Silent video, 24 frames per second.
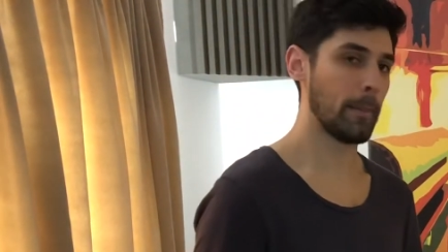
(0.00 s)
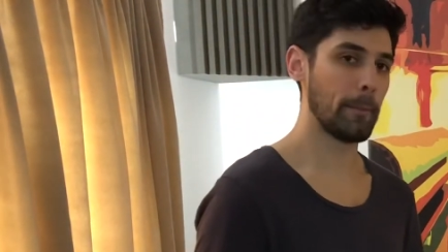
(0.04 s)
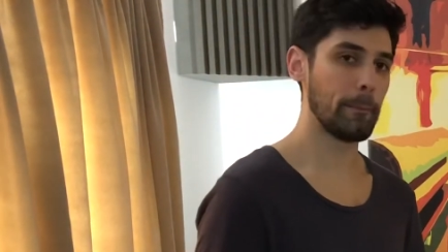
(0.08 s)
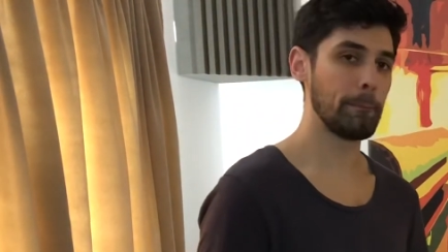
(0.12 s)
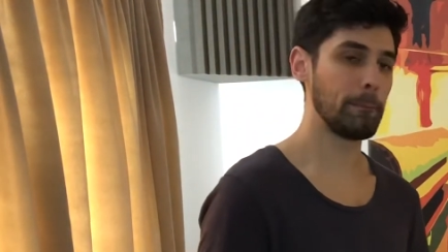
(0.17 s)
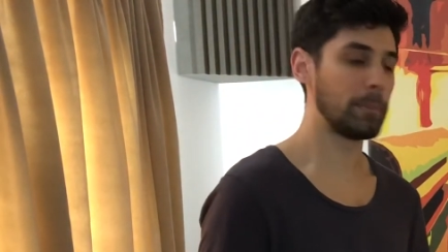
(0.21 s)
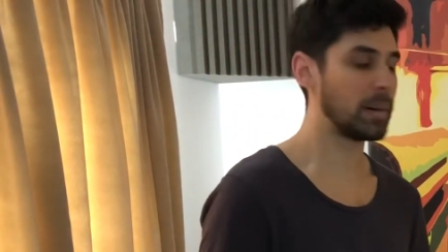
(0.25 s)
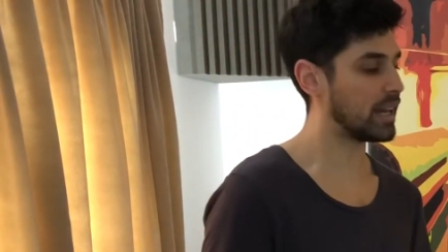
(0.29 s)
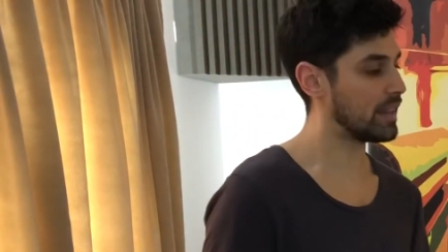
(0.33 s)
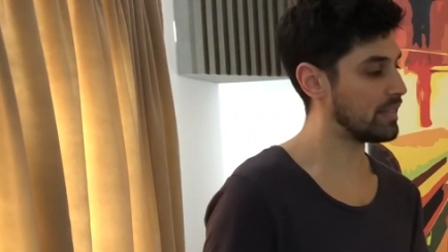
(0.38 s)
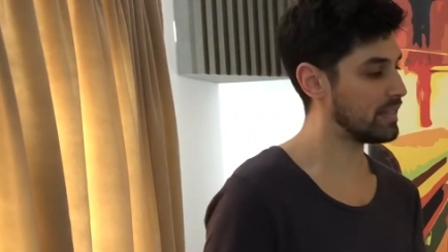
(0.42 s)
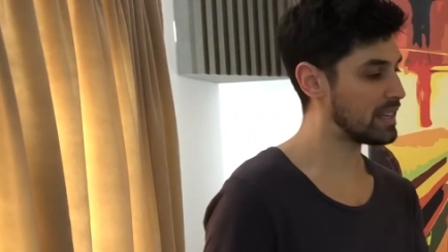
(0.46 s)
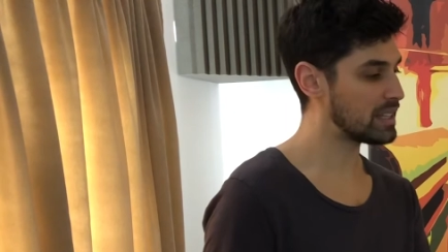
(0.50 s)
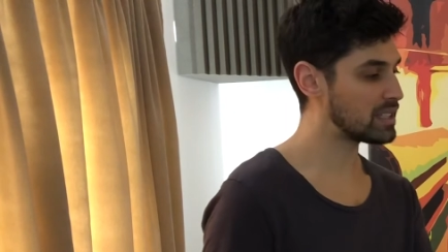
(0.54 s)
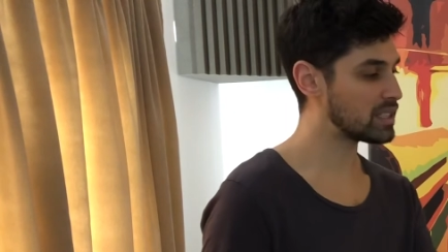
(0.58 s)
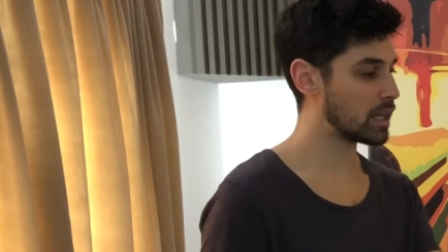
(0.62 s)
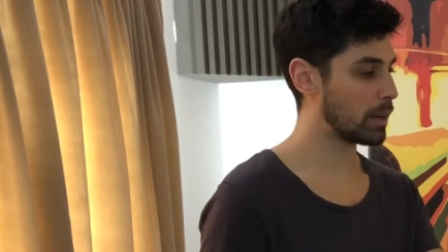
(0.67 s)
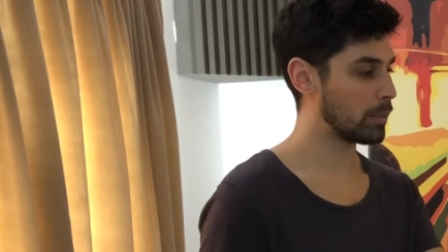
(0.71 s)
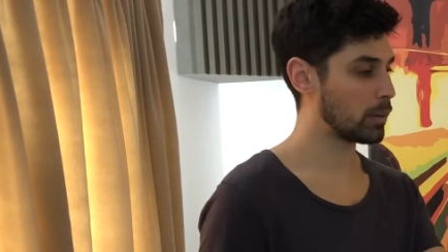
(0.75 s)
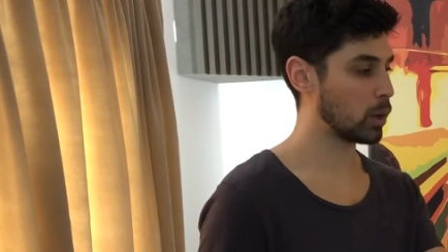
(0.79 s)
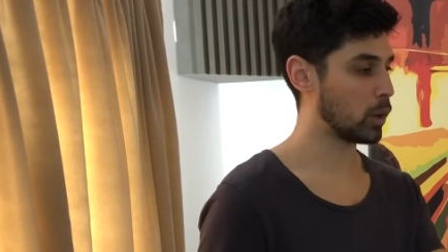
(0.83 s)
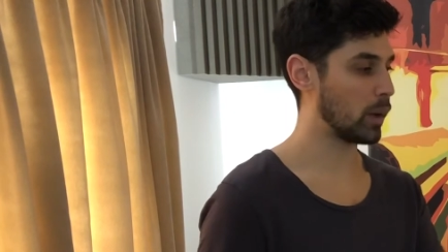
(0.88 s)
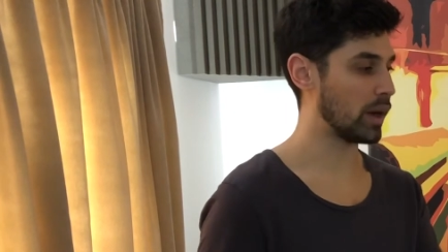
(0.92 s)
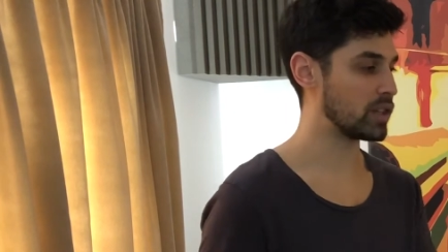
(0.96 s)
But in this type
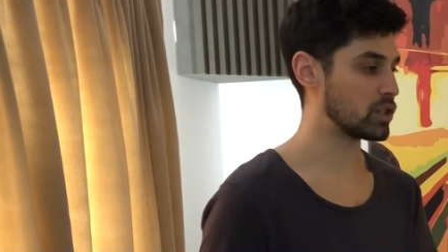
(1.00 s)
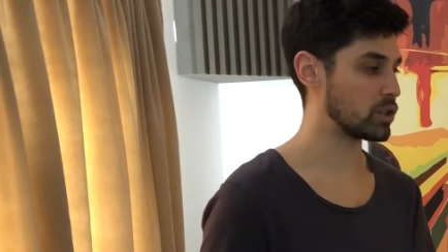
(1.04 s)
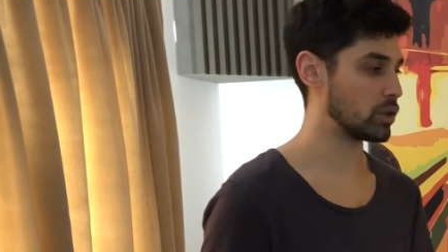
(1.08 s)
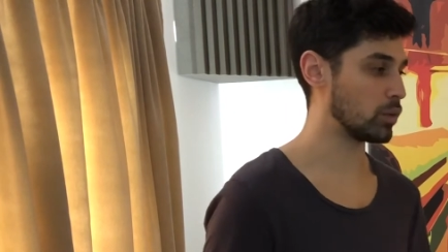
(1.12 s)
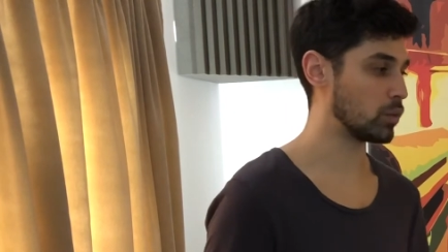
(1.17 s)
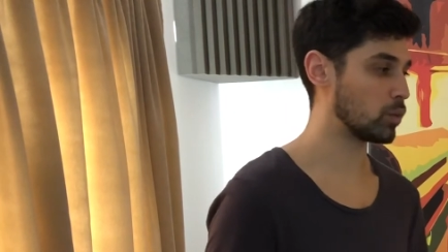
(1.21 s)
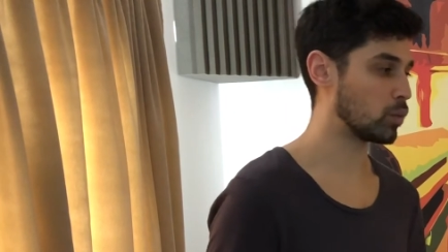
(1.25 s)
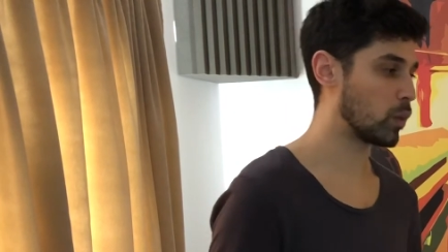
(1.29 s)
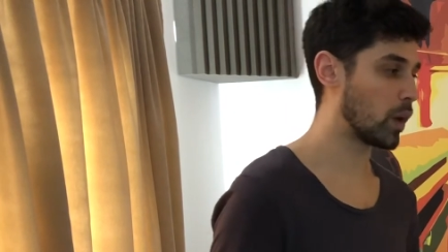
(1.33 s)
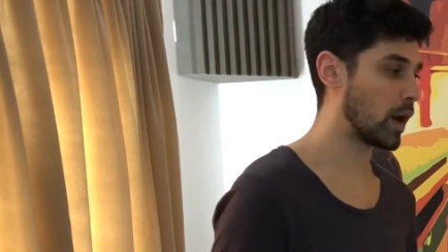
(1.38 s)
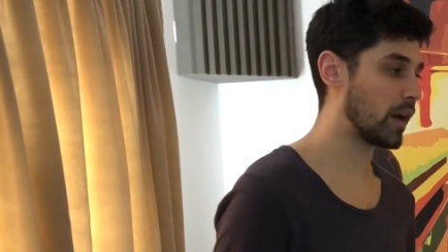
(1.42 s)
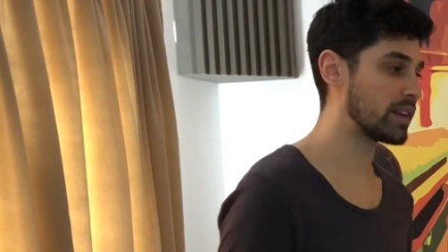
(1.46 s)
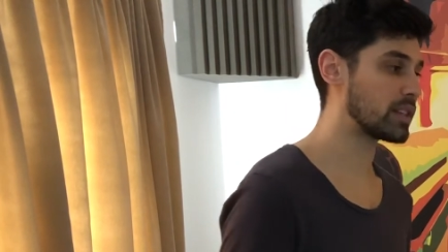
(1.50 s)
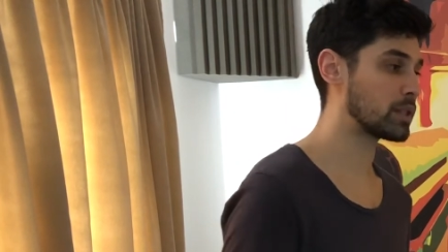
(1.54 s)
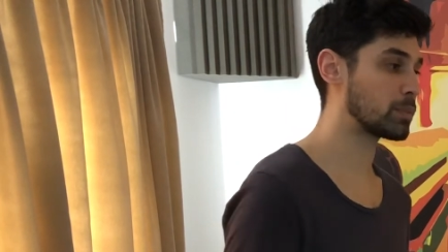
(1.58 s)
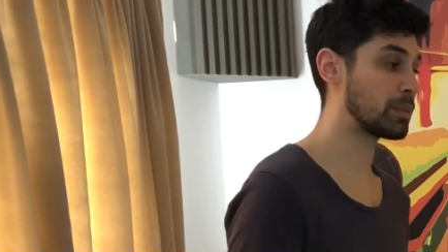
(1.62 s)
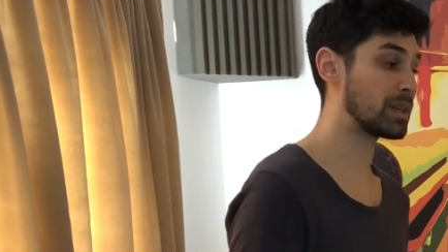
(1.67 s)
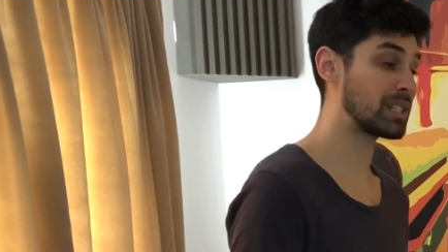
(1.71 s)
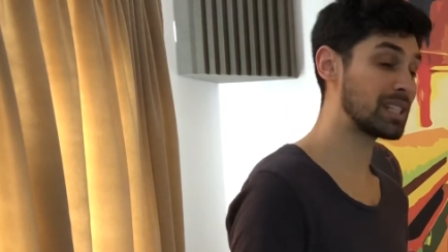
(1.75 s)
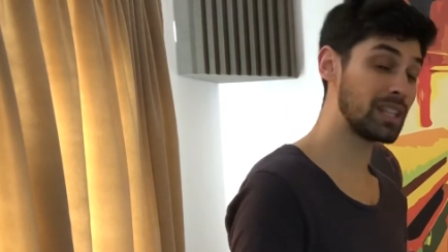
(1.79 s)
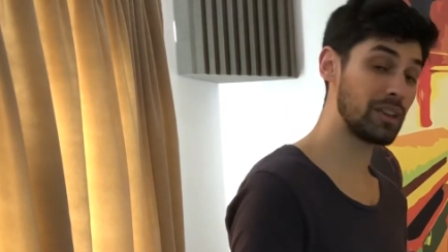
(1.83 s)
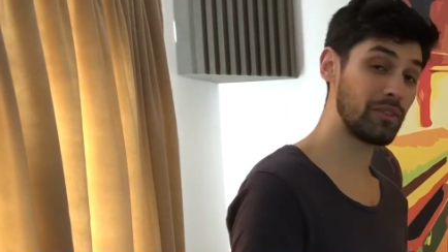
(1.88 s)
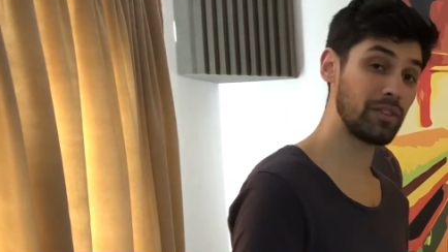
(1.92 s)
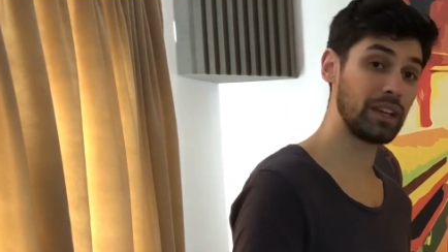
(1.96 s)
of question, where it's
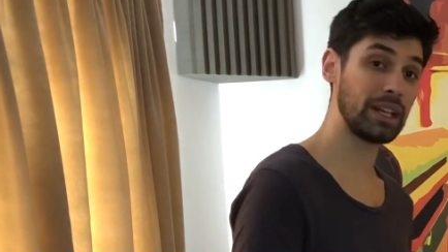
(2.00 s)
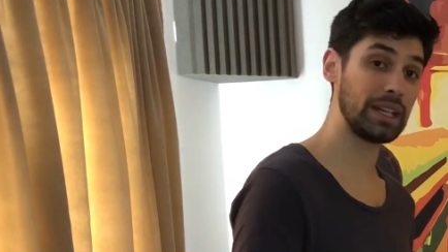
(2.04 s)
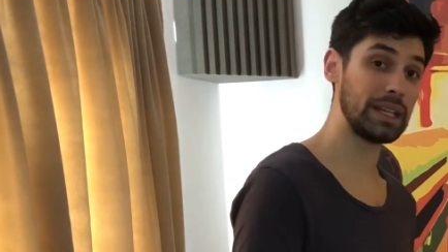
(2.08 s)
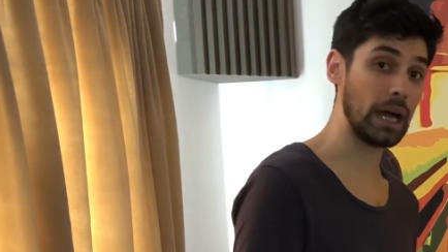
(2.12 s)
specifically